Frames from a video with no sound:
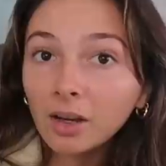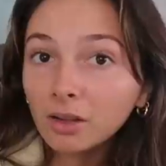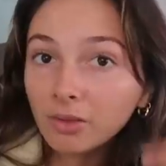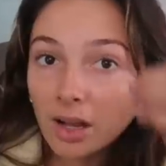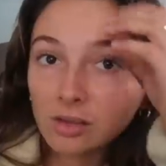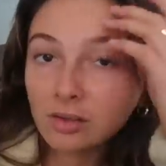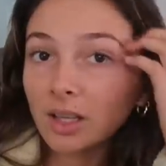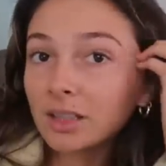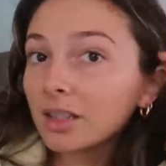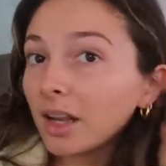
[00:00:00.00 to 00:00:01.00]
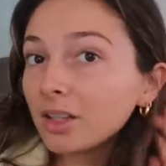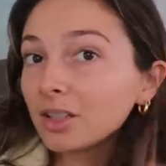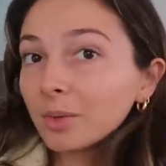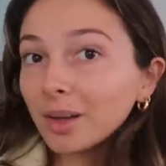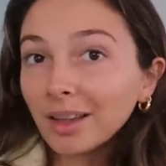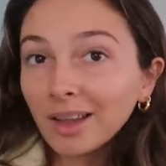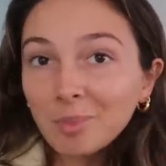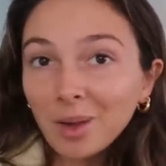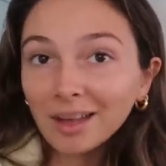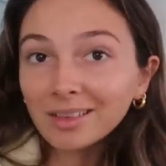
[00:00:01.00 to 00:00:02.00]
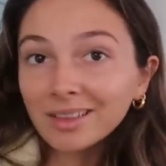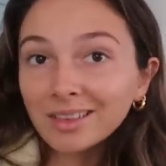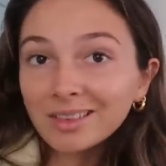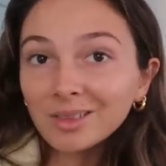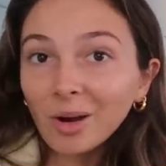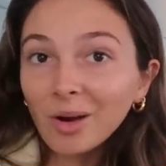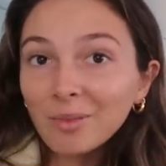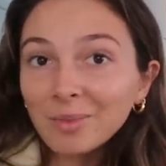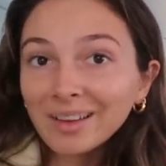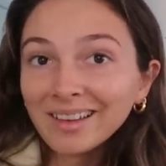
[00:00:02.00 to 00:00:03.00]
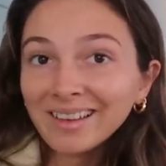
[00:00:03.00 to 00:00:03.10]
I got rained on yesterday just wearing like a backless top.